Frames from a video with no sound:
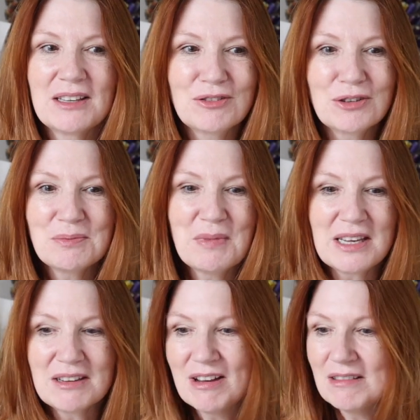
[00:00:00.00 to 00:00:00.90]
and you've got to
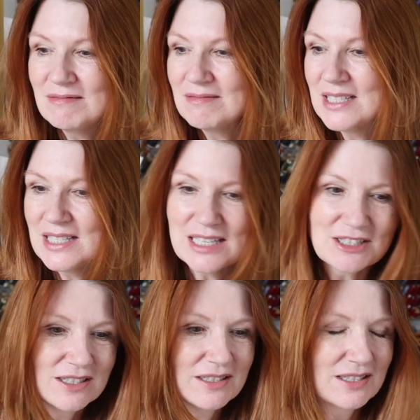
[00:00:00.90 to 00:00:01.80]
make your own
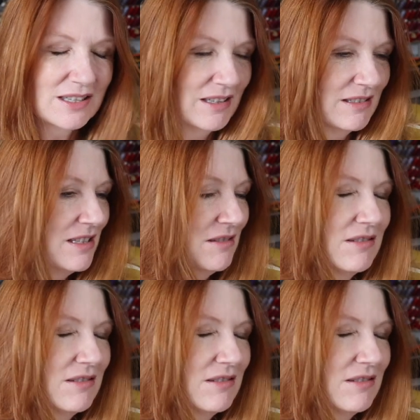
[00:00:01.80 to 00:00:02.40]
decisions, and there's,